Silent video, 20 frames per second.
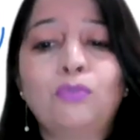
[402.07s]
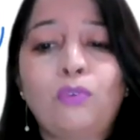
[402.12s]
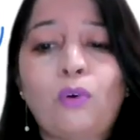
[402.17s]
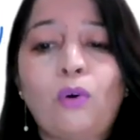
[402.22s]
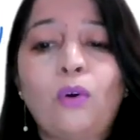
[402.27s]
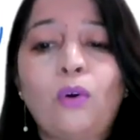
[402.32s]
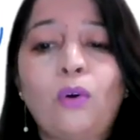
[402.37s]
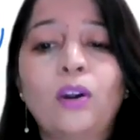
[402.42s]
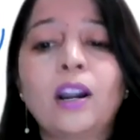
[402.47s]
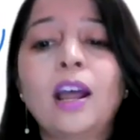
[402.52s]

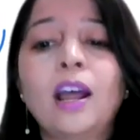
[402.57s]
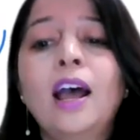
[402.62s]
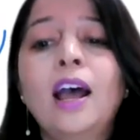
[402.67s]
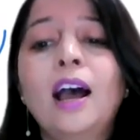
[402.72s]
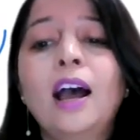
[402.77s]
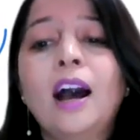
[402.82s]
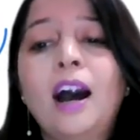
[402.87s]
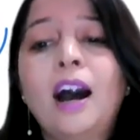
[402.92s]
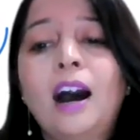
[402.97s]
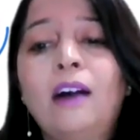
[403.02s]
for
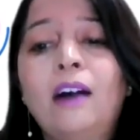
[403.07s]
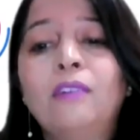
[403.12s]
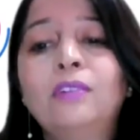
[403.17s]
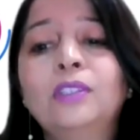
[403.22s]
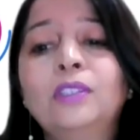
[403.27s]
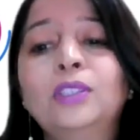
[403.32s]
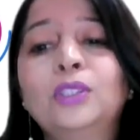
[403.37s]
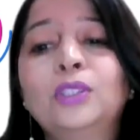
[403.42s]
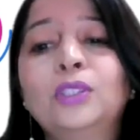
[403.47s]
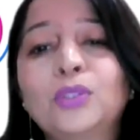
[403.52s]

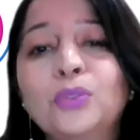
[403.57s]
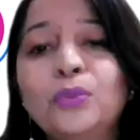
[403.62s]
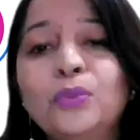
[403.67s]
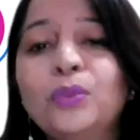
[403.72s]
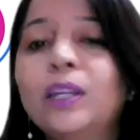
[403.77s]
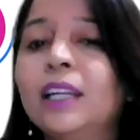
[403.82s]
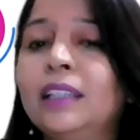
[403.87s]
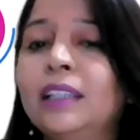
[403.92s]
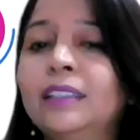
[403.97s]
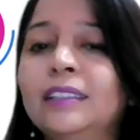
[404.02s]
our
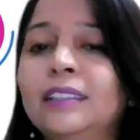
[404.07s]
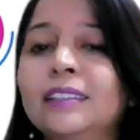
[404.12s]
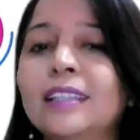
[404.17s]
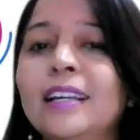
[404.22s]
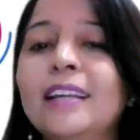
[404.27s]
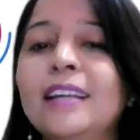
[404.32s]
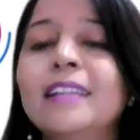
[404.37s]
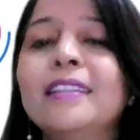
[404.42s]
students.